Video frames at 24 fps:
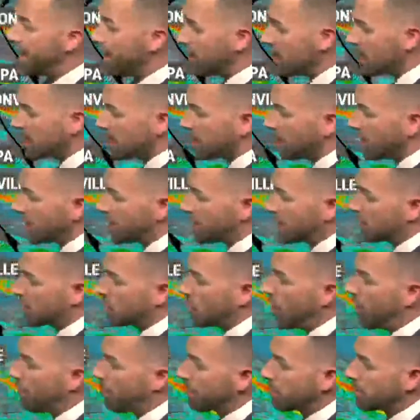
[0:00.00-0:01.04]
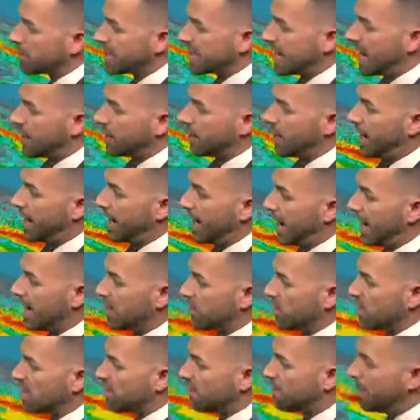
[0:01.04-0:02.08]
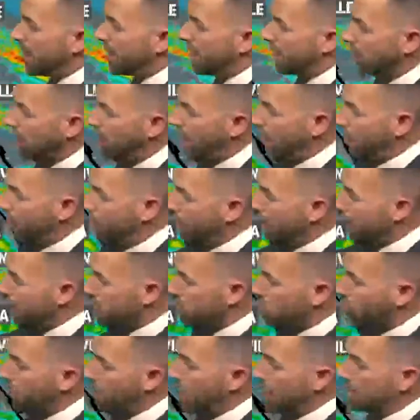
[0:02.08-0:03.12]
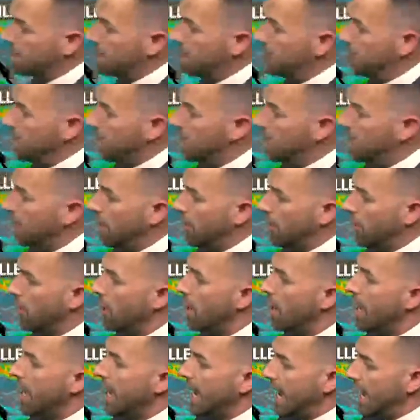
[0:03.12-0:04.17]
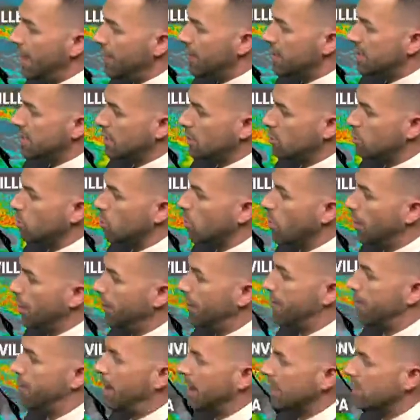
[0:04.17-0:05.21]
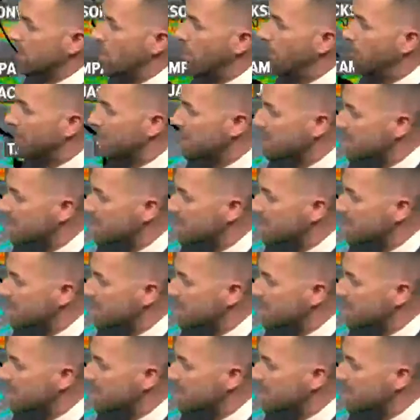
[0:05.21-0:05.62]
There is a look at the tropical satellite as we speak. A lot of thunderstorm activity here in the central Gulf of Mexico,